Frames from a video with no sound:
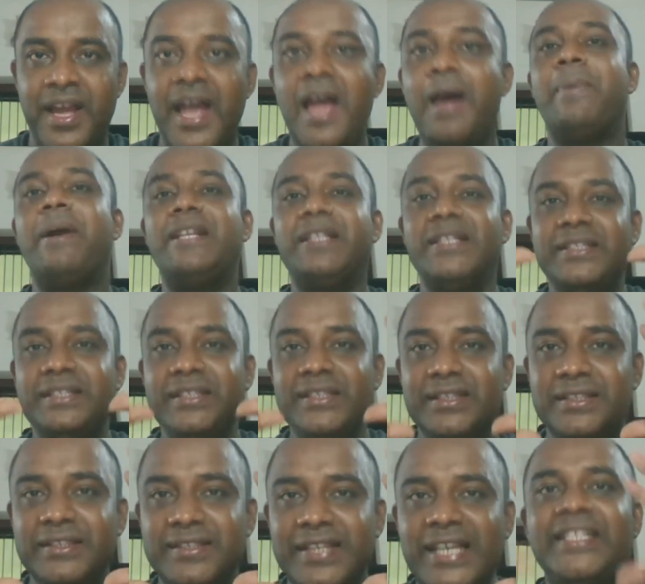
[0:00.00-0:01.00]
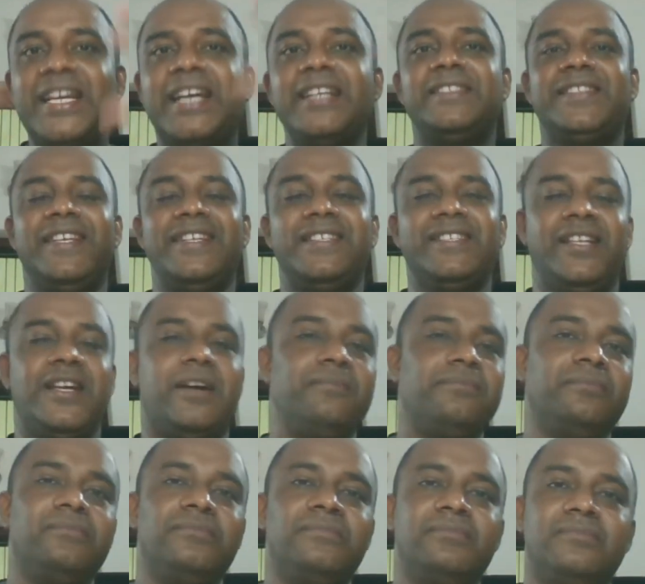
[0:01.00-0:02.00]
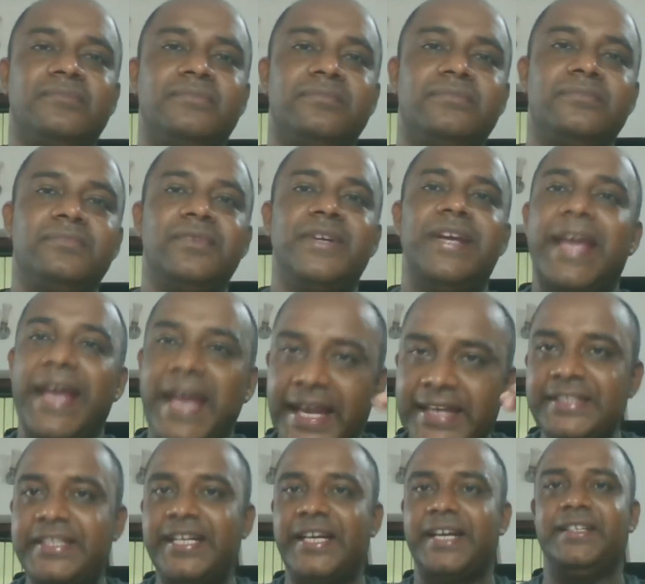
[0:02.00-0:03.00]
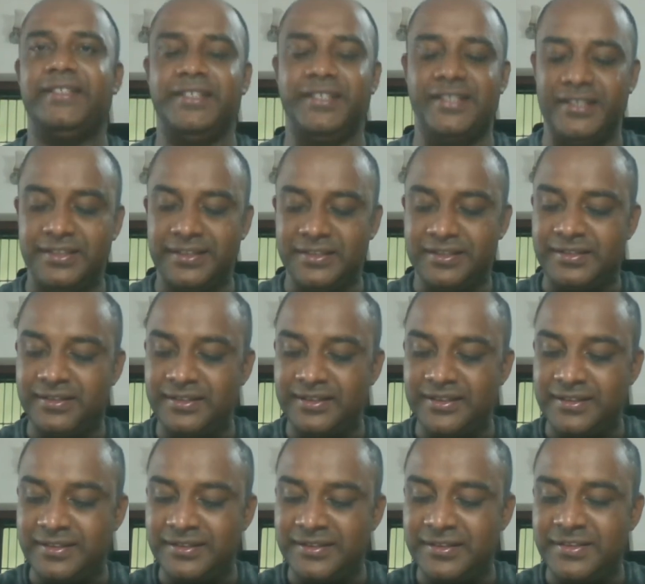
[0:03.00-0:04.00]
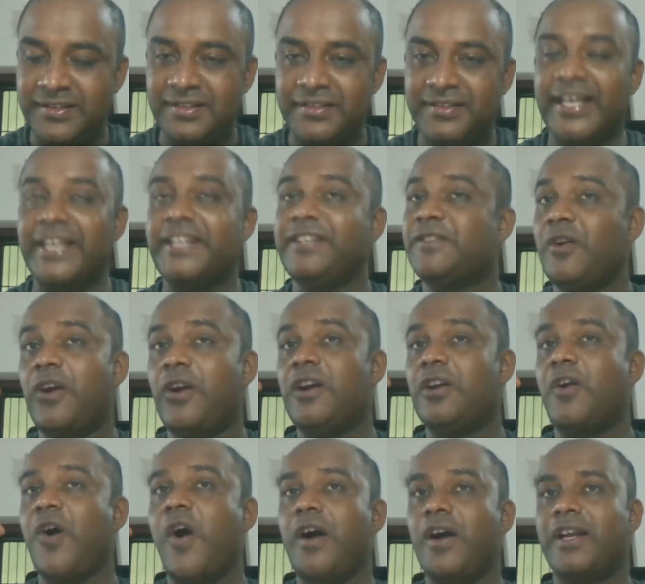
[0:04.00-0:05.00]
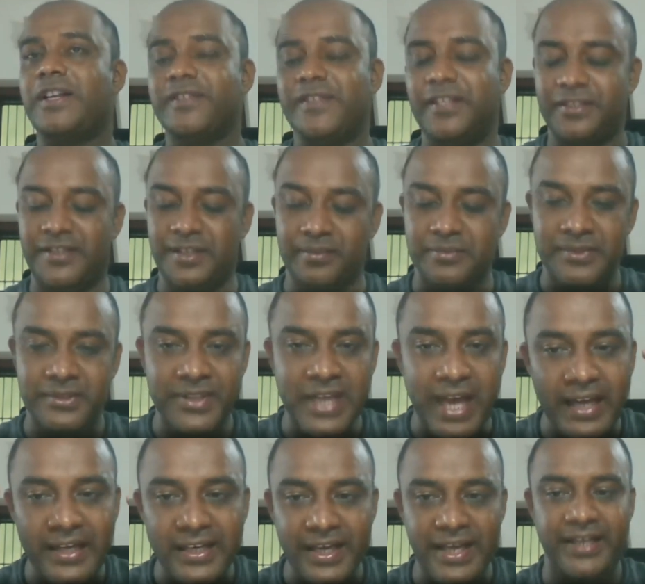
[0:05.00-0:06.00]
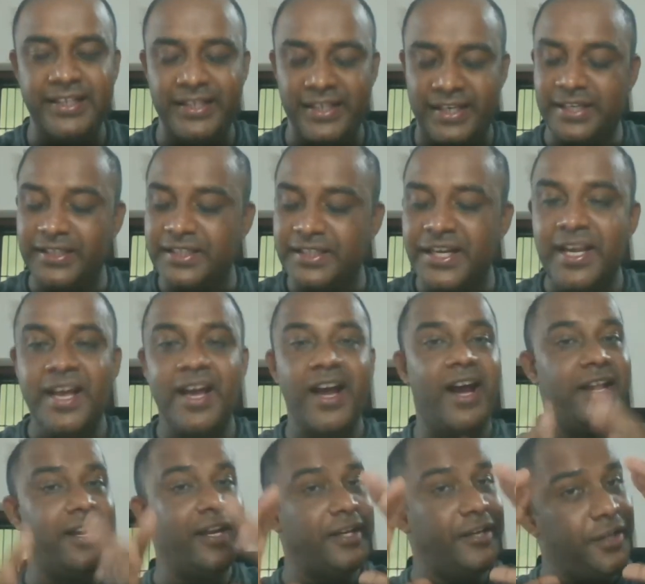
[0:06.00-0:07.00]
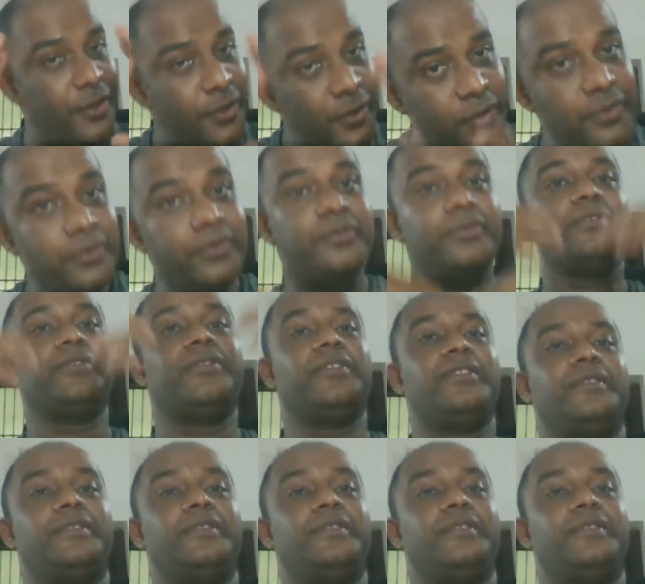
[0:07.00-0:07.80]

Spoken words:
But such a system entered, that is called Congress system, that entered, and a new